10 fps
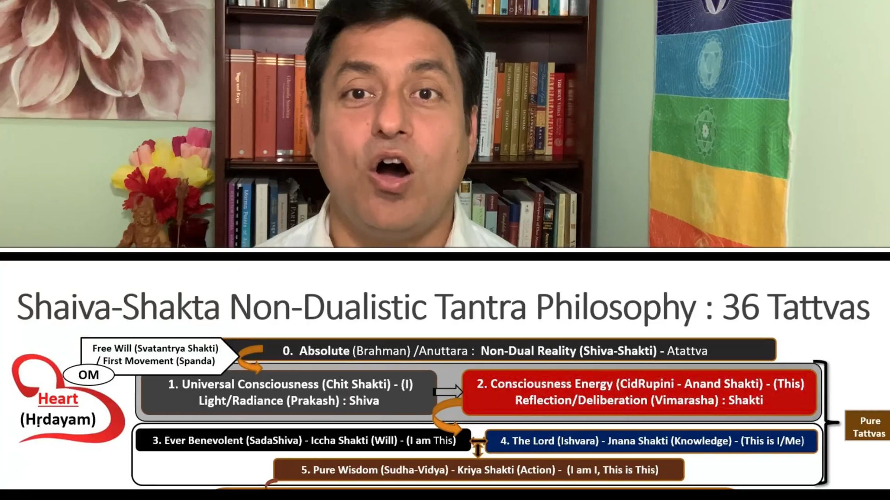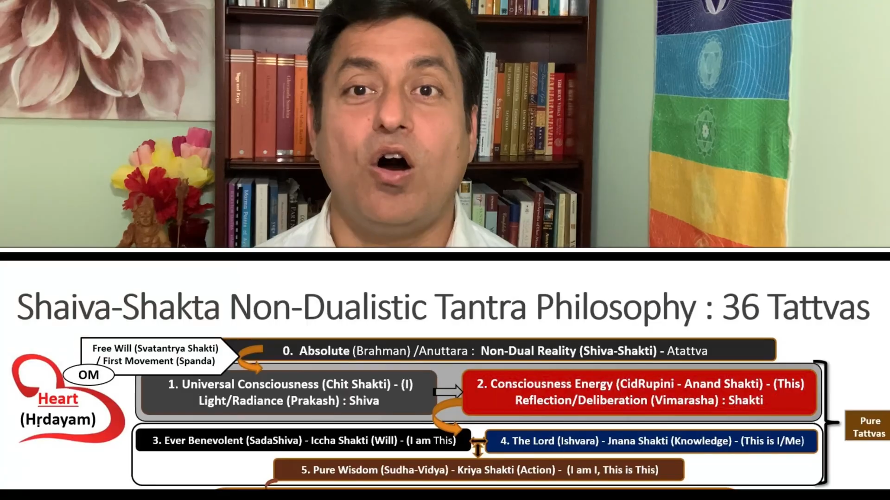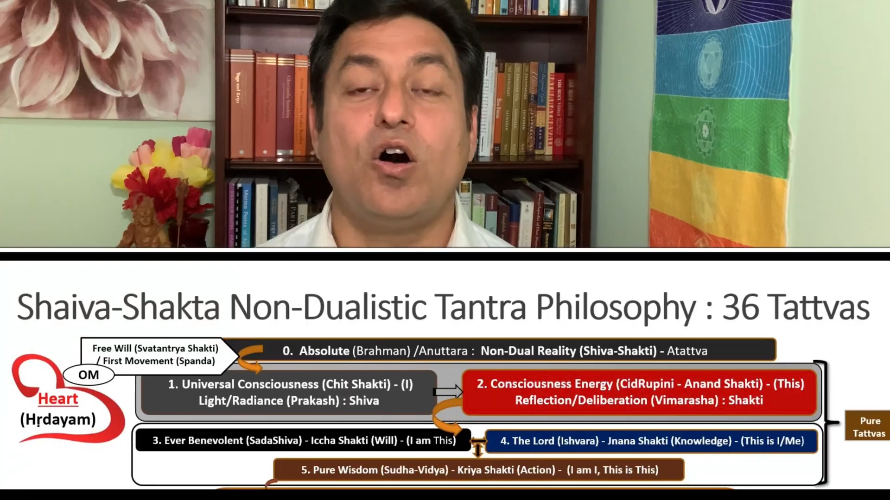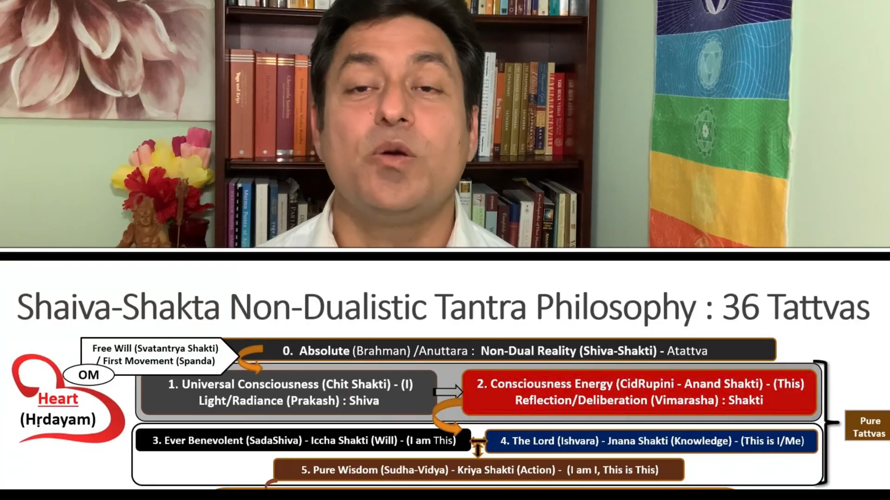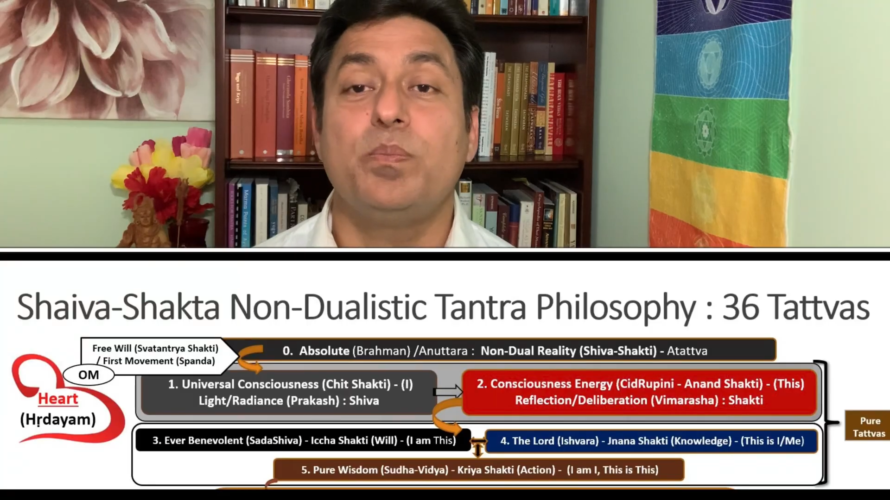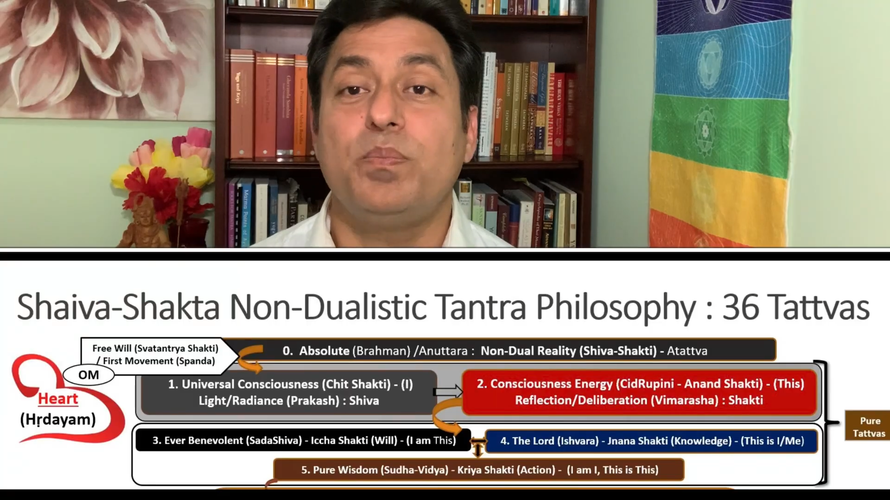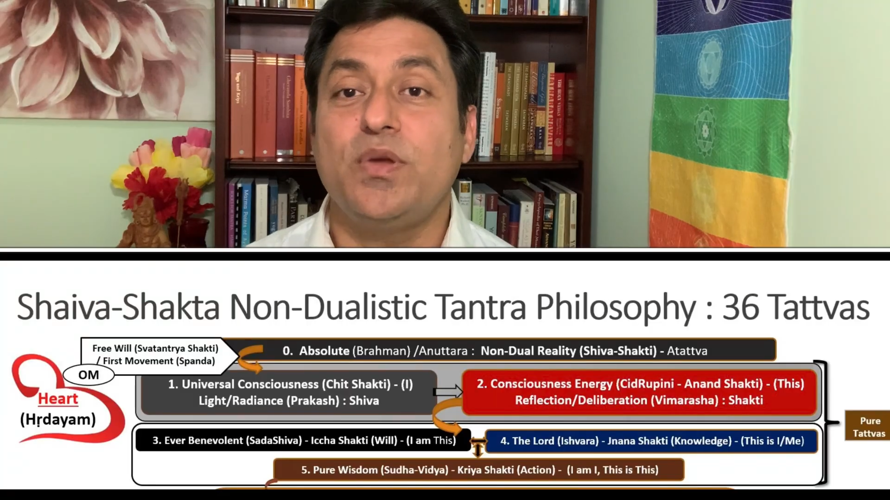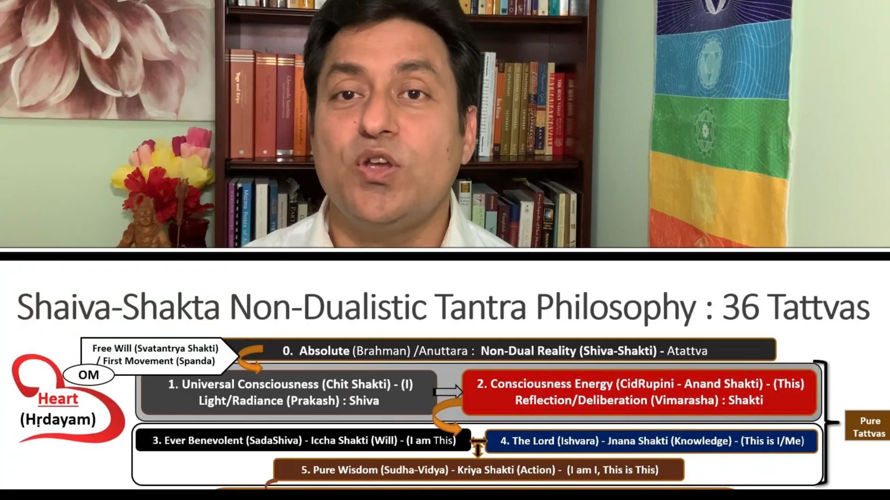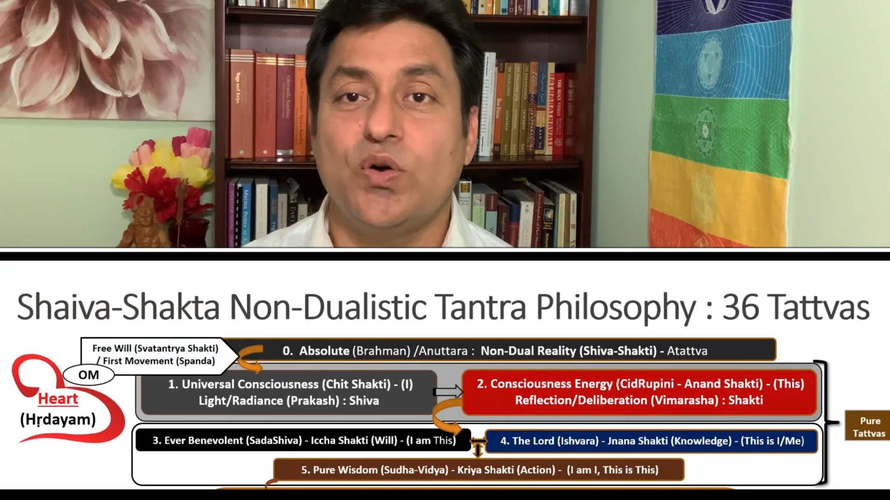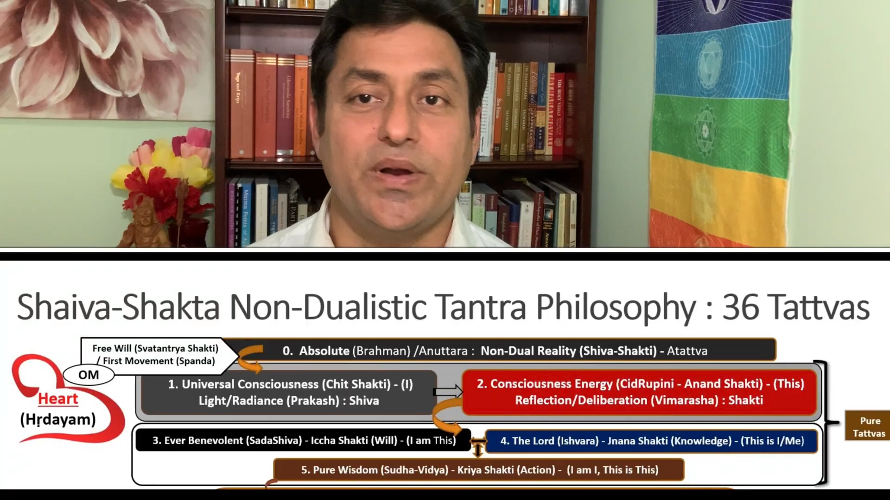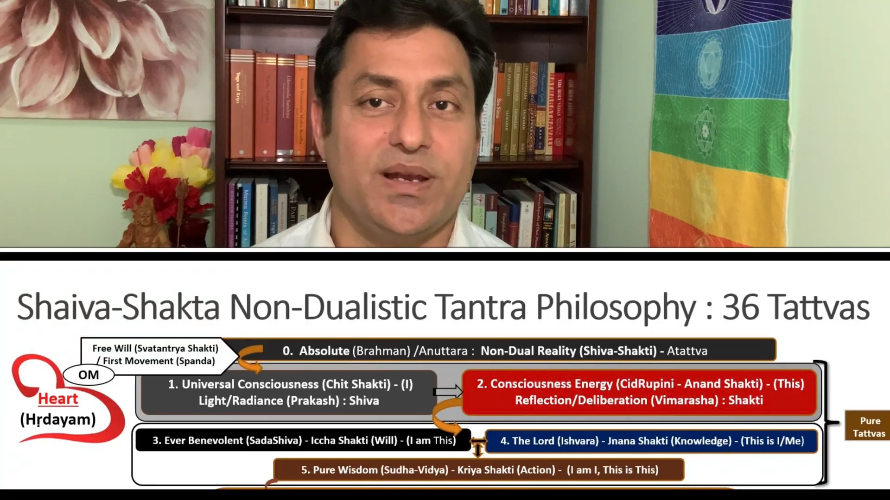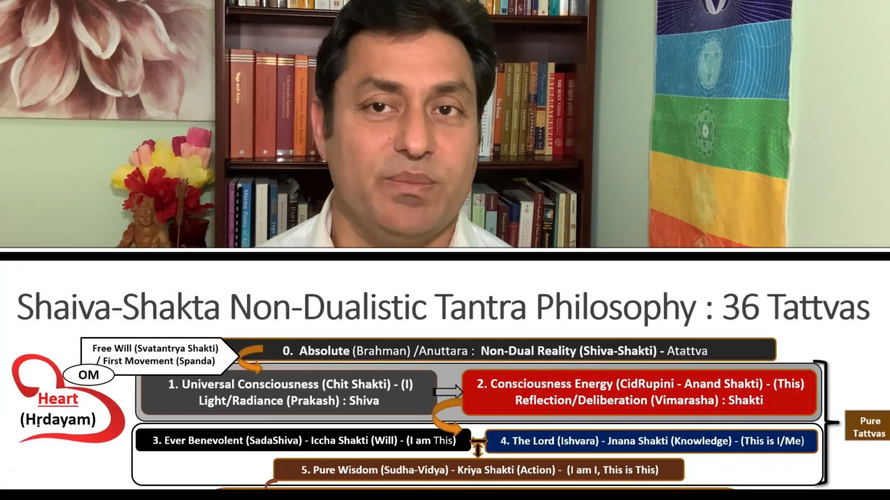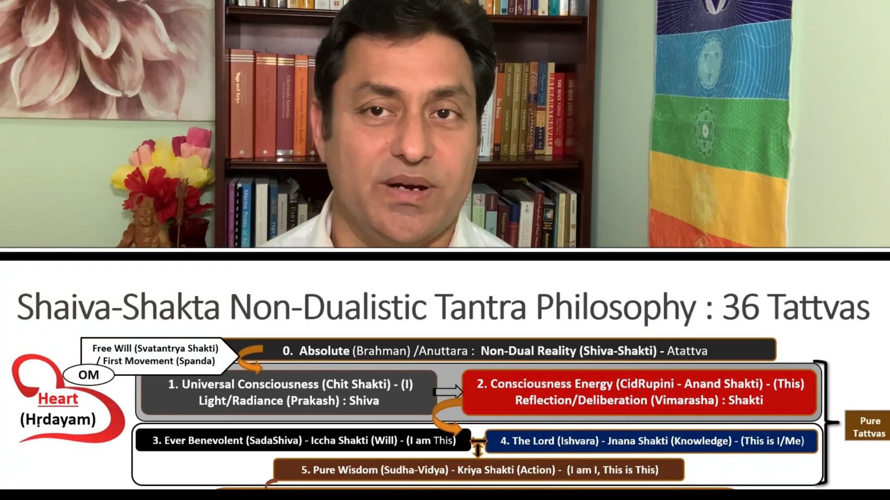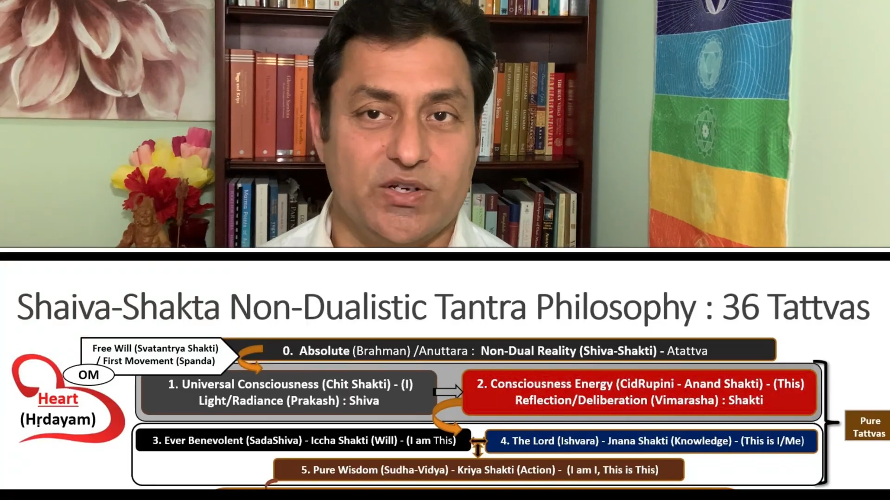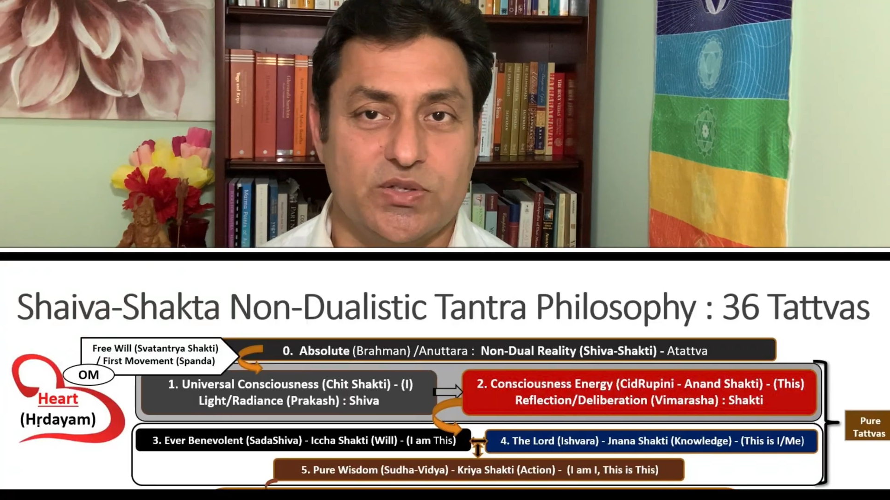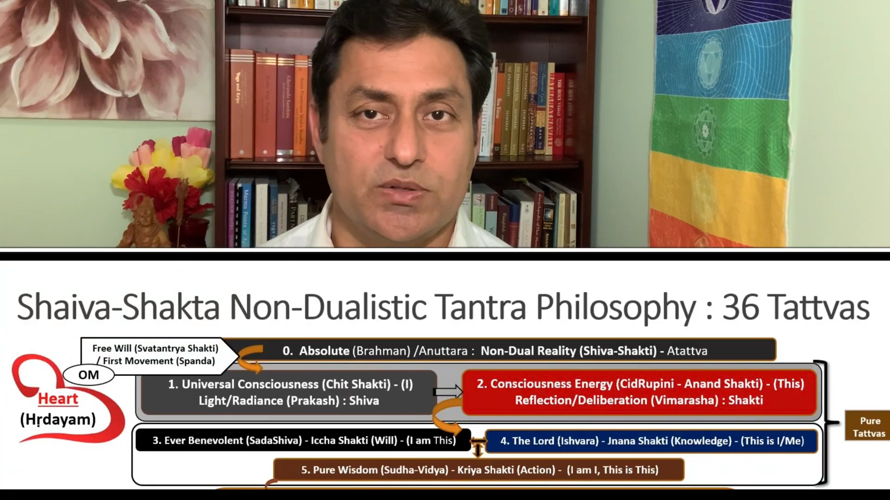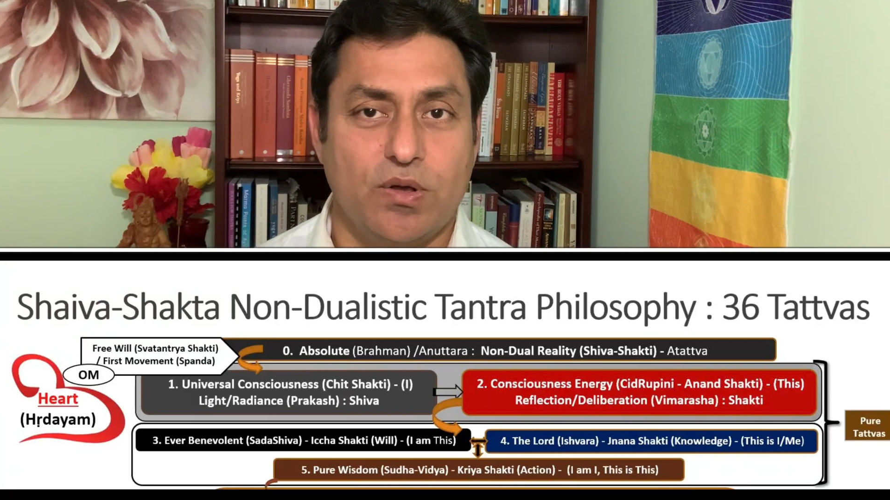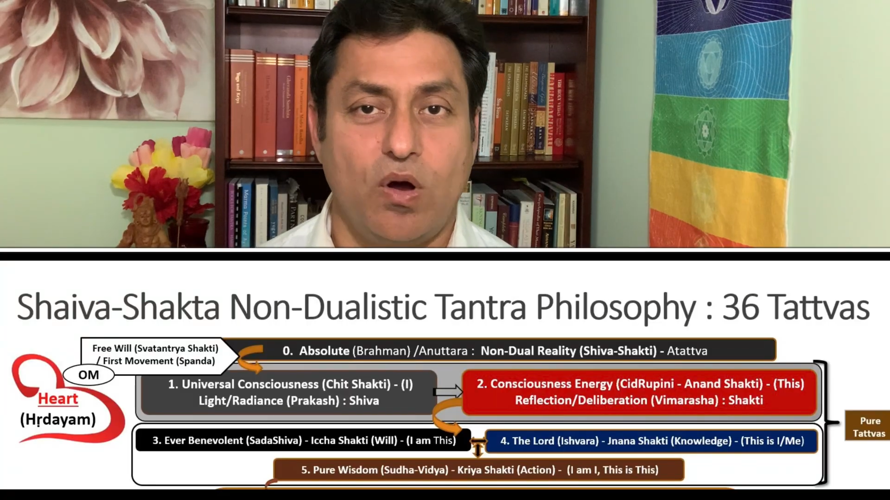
or pure elements,